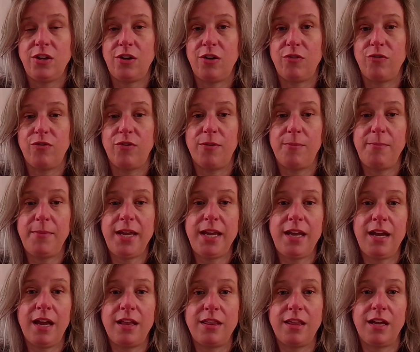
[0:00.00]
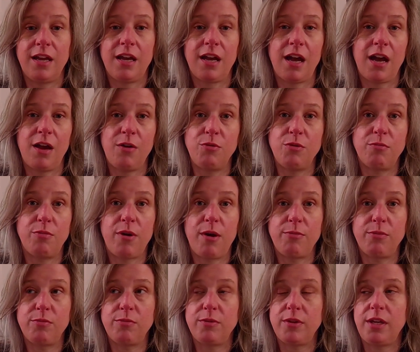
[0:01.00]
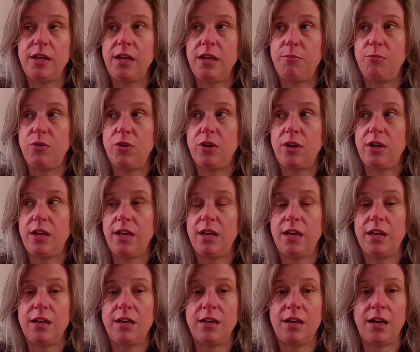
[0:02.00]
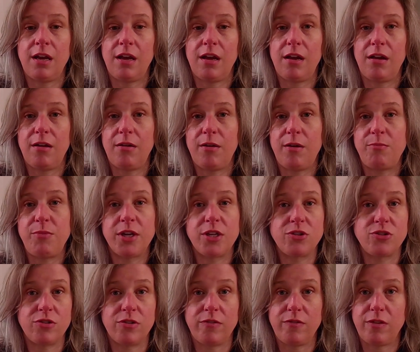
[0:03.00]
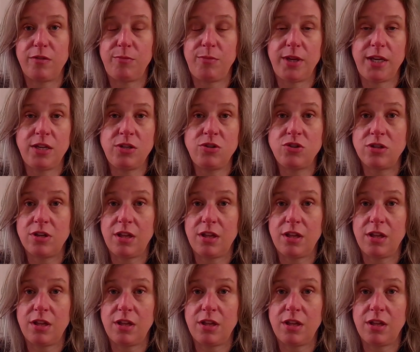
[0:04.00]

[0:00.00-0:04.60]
for me, I think I would probably put in a picture of the beach.